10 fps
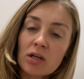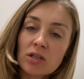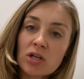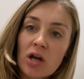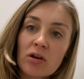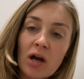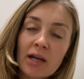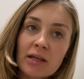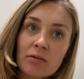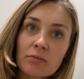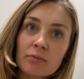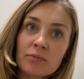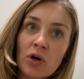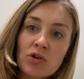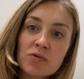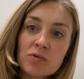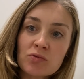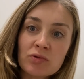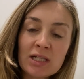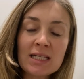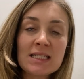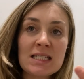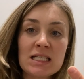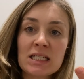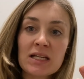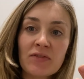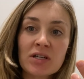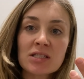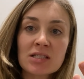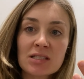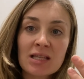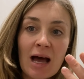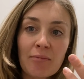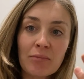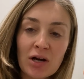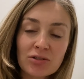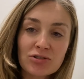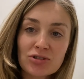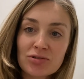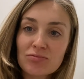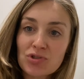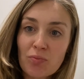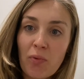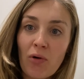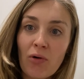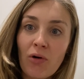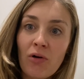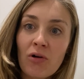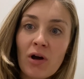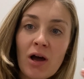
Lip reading: You know, like, the hospital really didn't give us that much support.